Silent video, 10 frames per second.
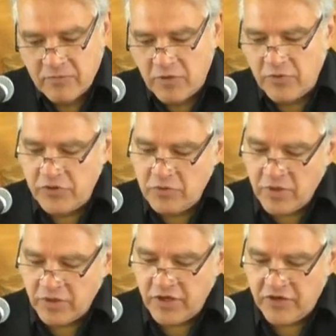but with
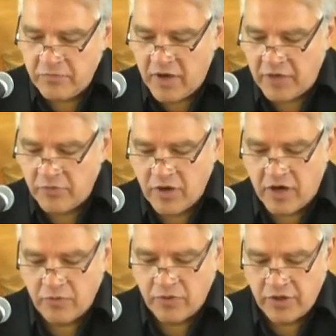humility of mind
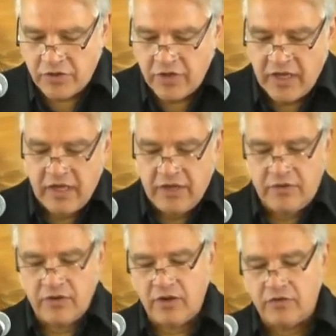regard one another.
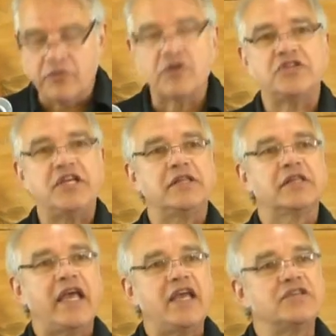First, he
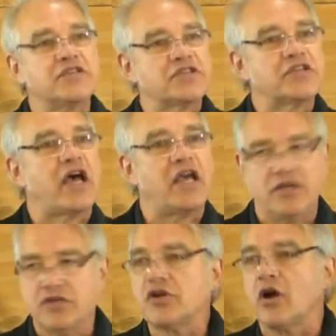lays
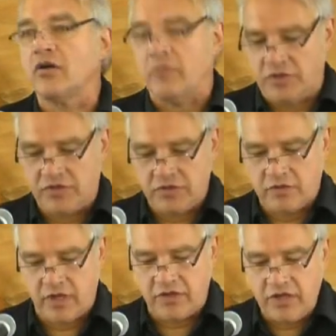aside his garments.
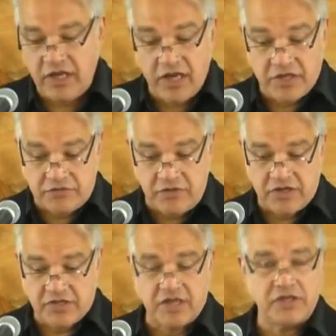Uh, the
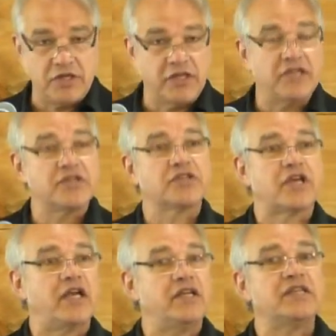ESV says he lays
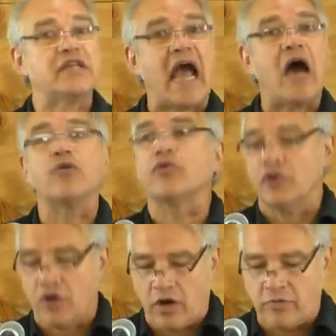aside his
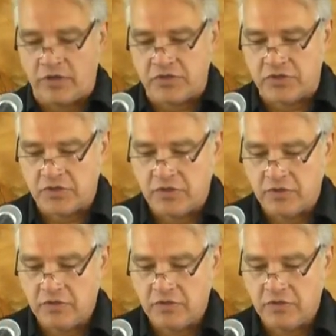outer garments,